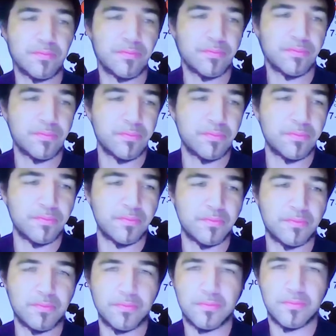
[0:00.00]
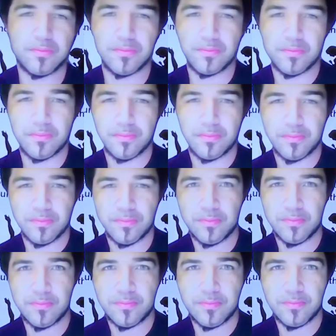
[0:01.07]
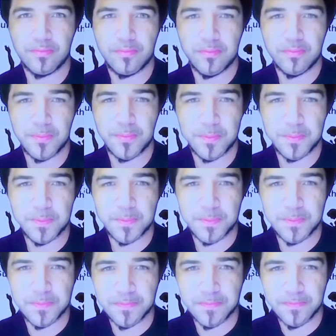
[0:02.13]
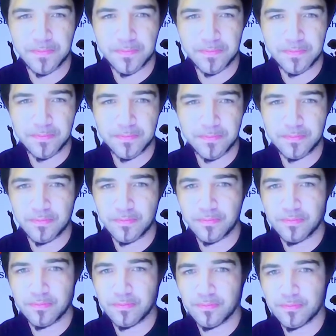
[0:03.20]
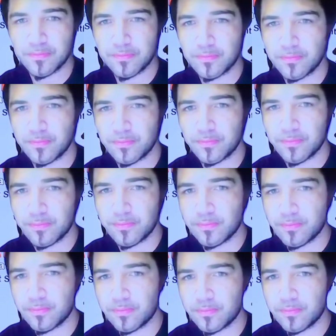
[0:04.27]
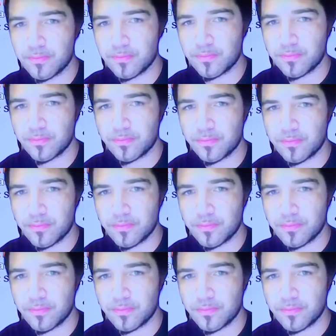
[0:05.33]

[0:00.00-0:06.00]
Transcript: Nobody speaks.